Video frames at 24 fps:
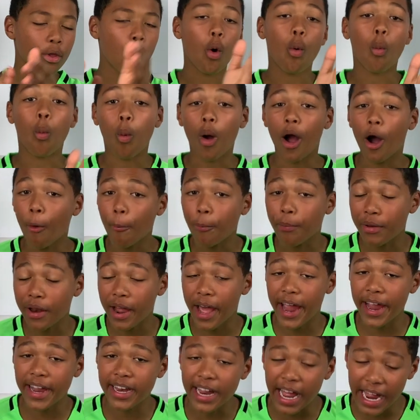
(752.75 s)
Well
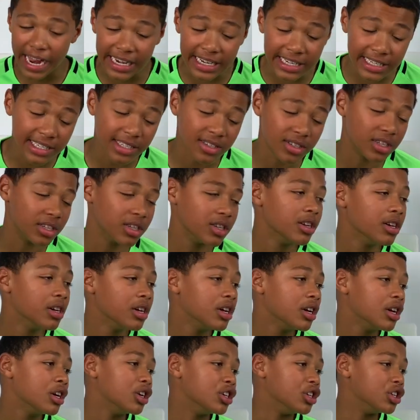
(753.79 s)
played, Henderson.
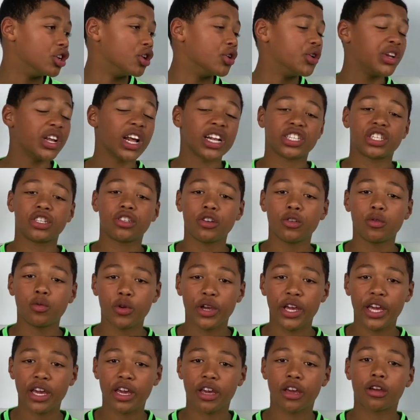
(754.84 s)
You know, he had a good
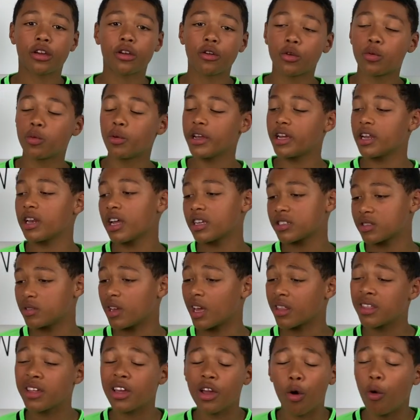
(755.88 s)
week last. I
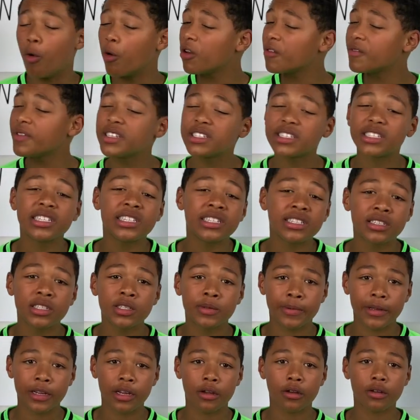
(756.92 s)
think all of his season's
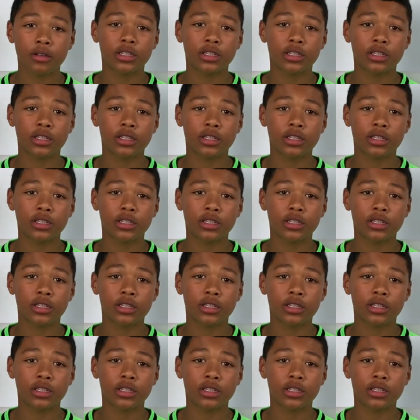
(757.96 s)
been good